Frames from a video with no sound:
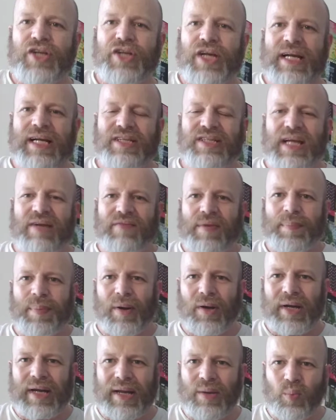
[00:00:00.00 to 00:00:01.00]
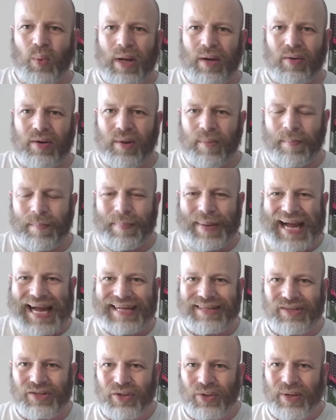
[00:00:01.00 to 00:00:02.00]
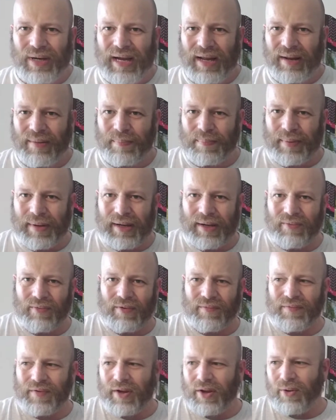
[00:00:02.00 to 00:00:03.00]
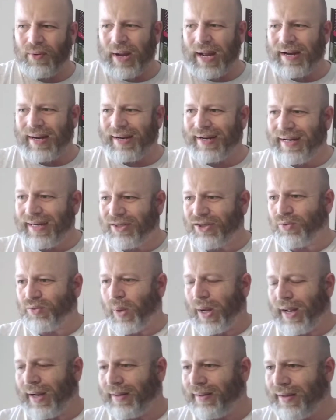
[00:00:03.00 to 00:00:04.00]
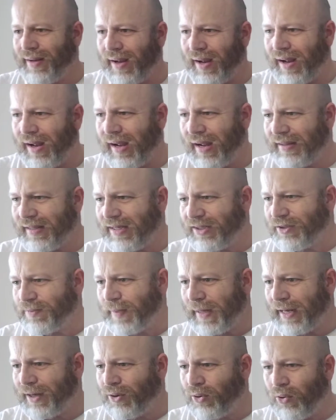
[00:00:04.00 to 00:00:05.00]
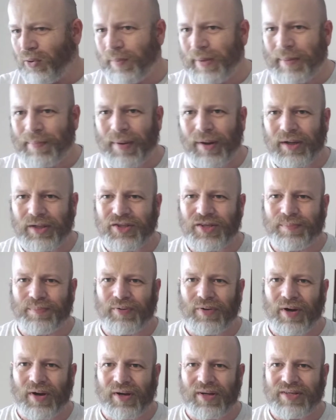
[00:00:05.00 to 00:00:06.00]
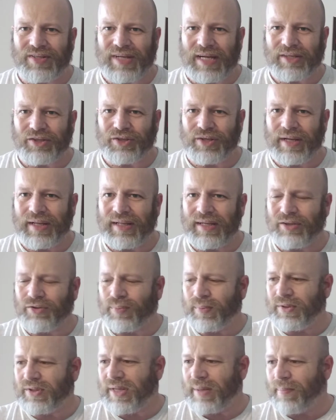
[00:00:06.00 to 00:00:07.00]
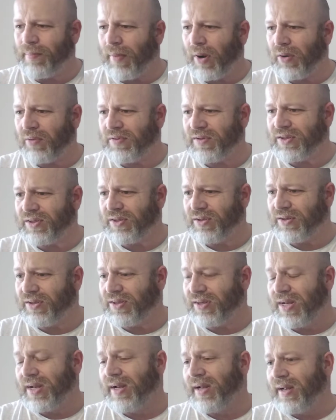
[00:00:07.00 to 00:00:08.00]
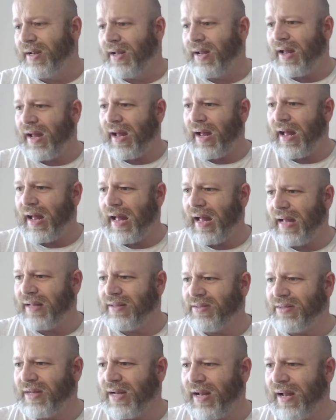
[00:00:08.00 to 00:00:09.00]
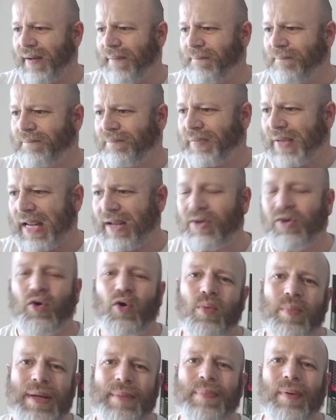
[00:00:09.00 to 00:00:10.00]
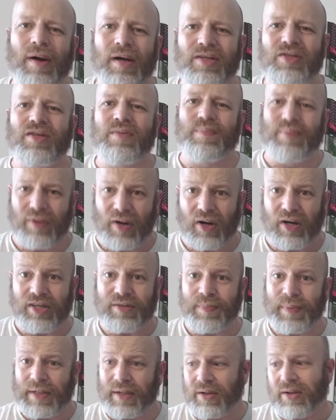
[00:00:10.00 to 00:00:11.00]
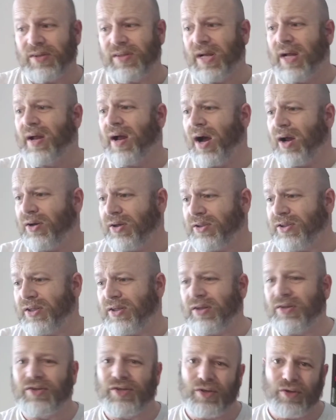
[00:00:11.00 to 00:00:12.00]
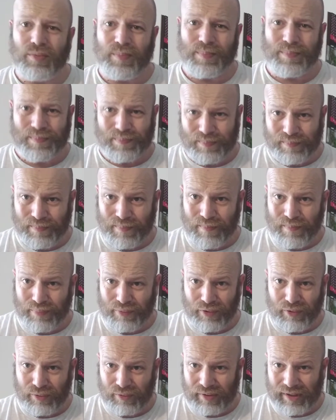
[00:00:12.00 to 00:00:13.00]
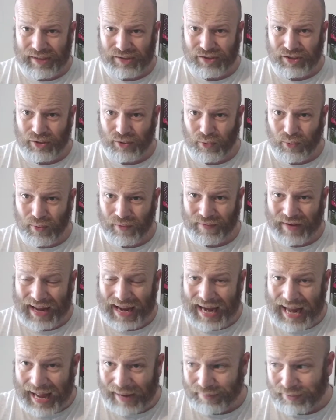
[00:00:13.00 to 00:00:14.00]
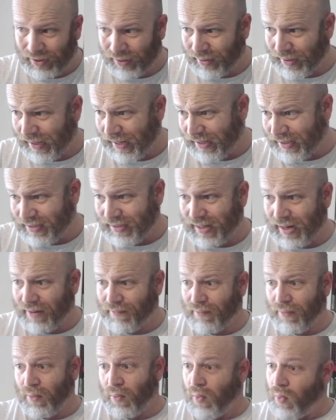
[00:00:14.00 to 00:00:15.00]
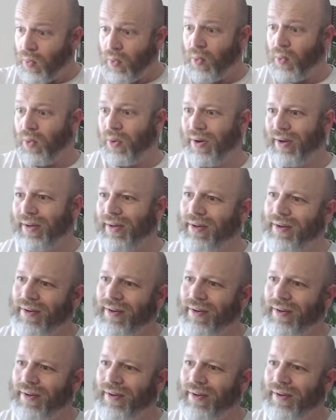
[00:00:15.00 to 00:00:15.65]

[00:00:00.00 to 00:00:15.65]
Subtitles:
Cheers, everybody. Welcome back to another beer review. And in this one, this beer caught me by surprise, actually. This was in Morrison's. And it caught me by surprise because I looked at the two breweries who have collabed on this and I thought, oh,